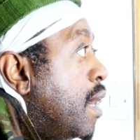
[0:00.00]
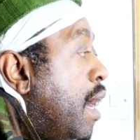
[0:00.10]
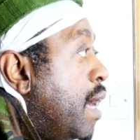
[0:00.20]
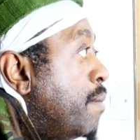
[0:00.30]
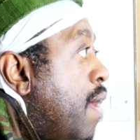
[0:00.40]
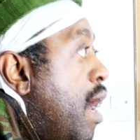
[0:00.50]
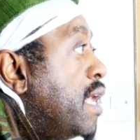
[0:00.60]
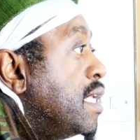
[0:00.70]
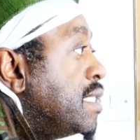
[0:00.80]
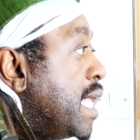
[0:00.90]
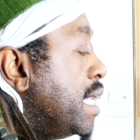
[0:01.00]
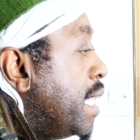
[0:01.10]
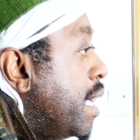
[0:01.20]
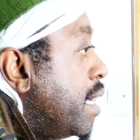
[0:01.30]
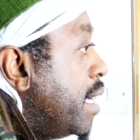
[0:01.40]
I understand
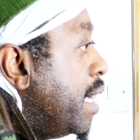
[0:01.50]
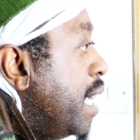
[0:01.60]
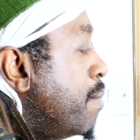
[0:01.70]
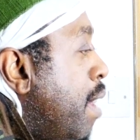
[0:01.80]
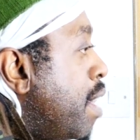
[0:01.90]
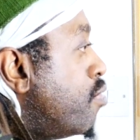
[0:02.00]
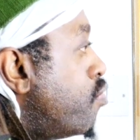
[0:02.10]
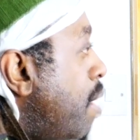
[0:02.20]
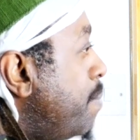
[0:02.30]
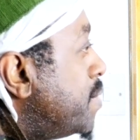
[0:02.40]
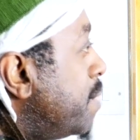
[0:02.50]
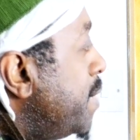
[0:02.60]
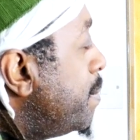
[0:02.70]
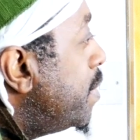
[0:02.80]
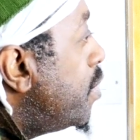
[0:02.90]
that it might rub some
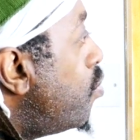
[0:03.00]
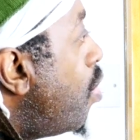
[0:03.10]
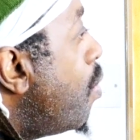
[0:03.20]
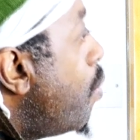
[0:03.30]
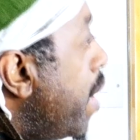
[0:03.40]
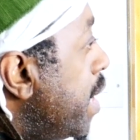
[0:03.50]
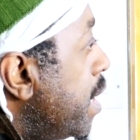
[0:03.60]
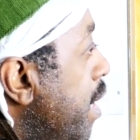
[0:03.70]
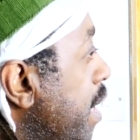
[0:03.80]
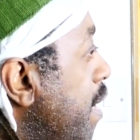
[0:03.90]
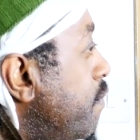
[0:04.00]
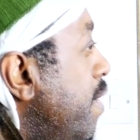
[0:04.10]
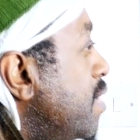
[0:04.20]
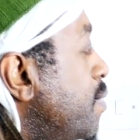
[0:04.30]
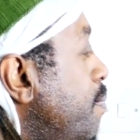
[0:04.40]
people the wrong way if they,